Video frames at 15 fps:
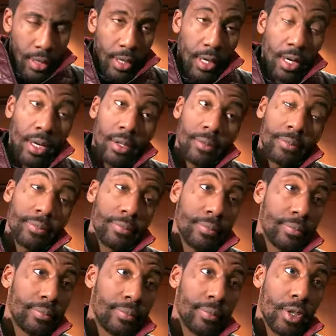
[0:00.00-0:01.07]

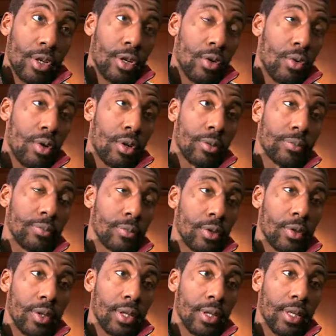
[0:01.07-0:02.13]
Third quarter,
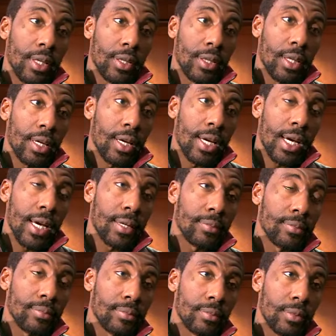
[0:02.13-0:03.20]
they got hot.
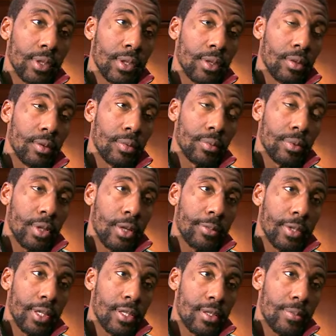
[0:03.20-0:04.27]
A
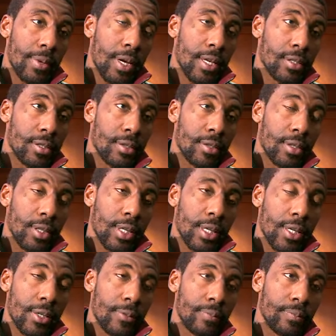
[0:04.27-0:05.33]
couple easy baskets in the
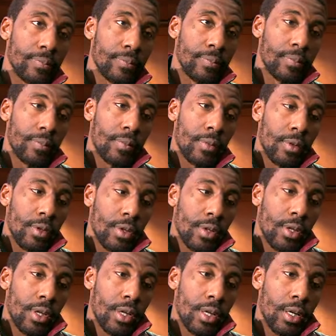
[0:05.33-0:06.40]
lane.
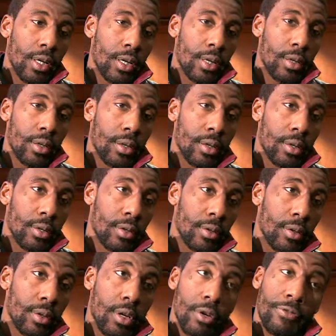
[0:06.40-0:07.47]

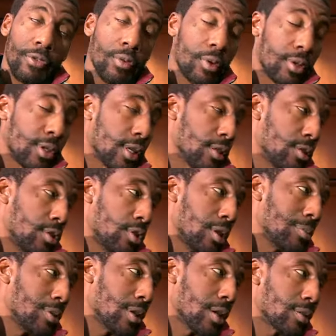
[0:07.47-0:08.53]
A few contested
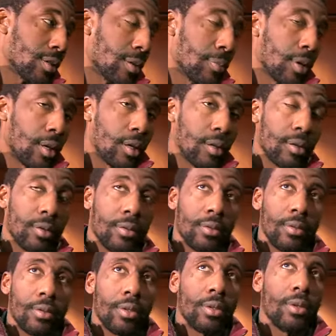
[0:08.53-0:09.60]
jump shots they made.
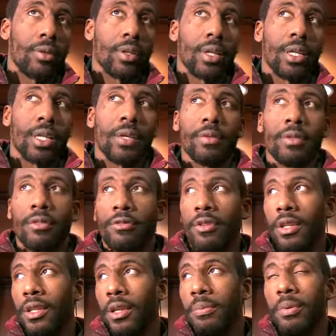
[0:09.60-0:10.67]
You got to give it to
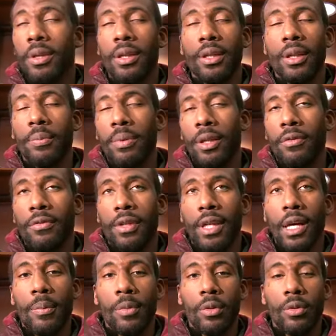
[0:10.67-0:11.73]
Philly. They played
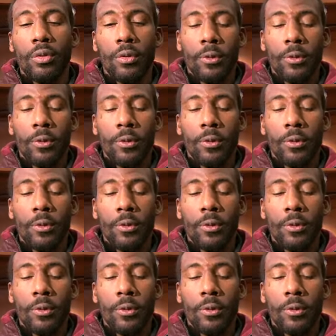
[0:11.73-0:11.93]
phenomenal.